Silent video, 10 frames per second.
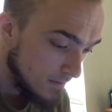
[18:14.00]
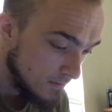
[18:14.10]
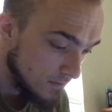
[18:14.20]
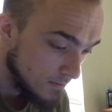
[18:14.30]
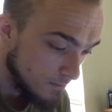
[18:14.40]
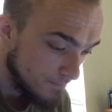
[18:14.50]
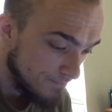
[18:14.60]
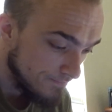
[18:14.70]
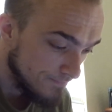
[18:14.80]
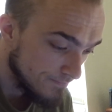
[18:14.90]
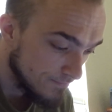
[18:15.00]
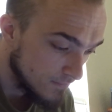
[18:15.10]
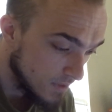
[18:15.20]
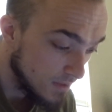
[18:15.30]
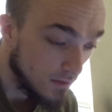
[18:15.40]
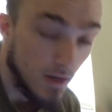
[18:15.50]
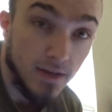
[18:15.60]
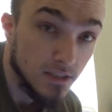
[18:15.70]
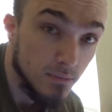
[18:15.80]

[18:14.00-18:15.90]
I don't know, I like to